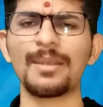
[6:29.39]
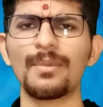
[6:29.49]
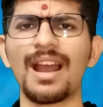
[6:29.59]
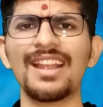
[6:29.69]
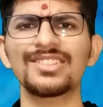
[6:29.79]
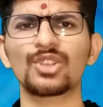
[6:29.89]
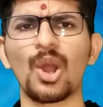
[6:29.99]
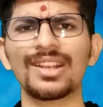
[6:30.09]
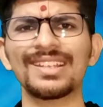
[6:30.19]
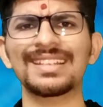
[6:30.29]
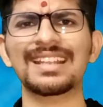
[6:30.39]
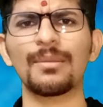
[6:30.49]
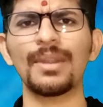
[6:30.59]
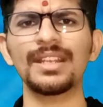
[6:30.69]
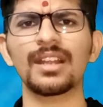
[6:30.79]
I, I strongly
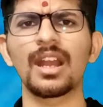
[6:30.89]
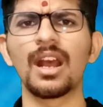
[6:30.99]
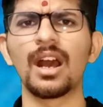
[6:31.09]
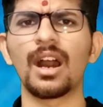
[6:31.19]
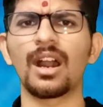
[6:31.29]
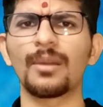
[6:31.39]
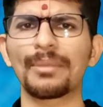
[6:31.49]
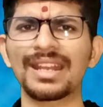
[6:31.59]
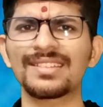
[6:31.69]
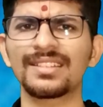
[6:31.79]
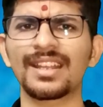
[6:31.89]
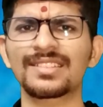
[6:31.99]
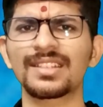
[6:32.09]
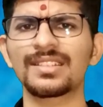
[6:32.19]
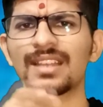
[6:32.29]
recommend uh,
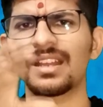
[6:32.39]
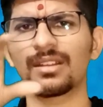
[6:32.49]
is